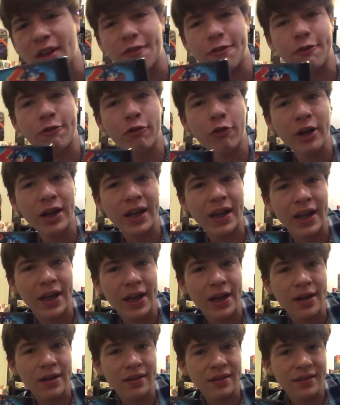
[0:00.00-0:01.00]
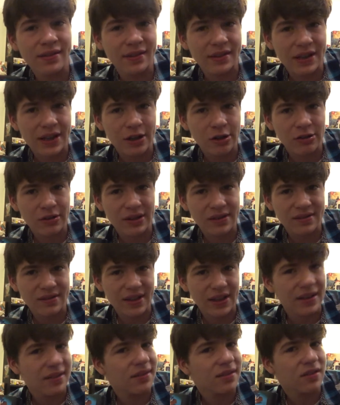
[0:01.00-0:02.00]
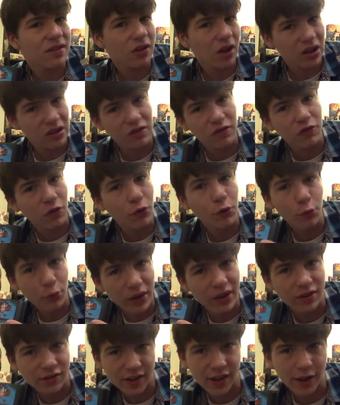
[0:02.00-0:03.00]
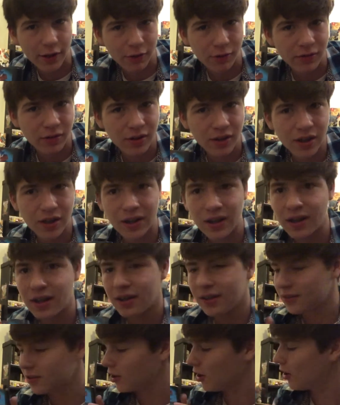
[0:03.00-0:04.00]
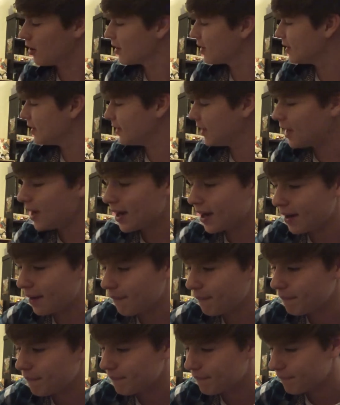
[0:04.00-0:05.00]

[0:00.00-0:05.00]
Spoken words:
the freaking sticker that says not for resale. So yeah,